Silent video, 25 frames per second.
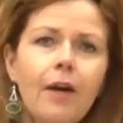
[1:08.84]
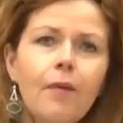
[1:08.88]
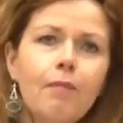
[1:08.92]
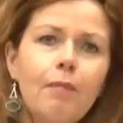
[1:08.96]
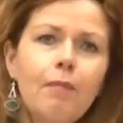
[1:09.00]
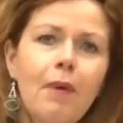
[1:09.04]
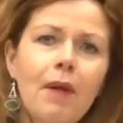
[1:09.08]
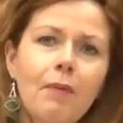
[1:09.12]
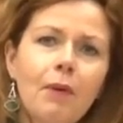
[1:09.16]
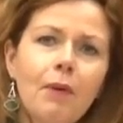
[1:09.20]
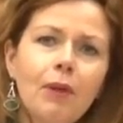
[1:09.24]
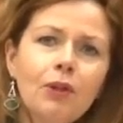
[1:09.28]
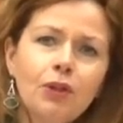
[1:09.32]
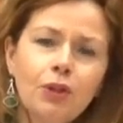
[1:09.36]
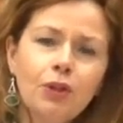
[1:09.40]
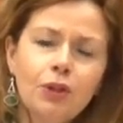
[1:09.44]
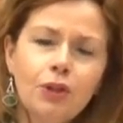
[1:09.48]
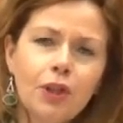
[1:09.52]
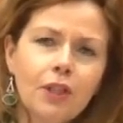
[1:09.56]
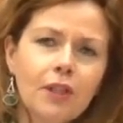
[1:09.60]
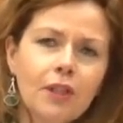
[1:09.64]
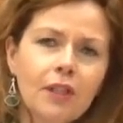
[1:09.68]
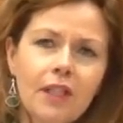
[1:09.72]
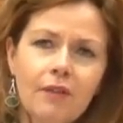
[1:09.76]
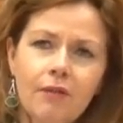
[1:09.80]
maybe I should
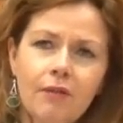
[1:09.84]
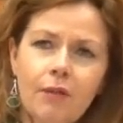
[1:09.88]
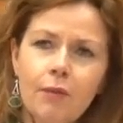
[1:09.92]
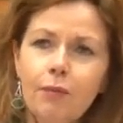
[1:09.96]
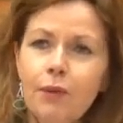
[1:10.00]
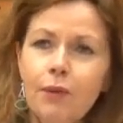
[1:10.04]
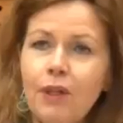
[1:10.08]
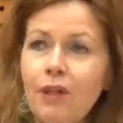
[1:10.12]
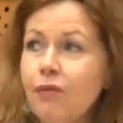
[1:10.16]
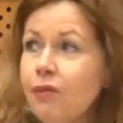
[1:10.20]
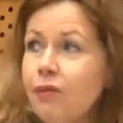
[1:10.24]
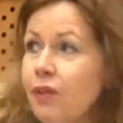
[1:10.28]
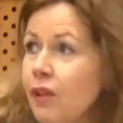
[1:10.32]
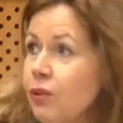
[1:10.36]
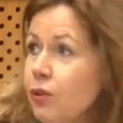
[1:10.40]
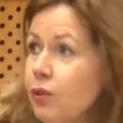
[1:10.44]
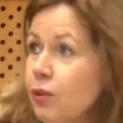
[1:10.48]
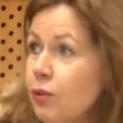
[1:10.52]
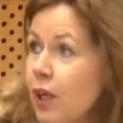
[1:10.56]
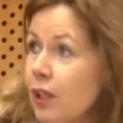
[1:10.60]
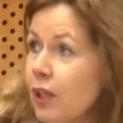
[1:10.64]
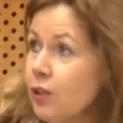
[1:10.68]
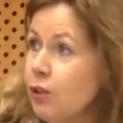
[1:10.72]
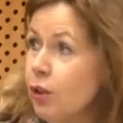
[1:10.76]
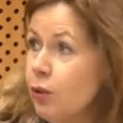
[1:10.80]
just give a brief
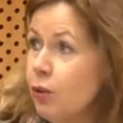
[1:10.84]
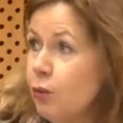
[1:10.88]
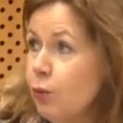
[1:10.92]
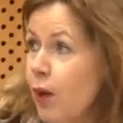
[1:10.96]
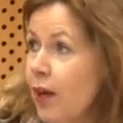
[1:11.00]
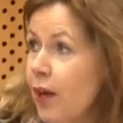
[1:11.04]
introduction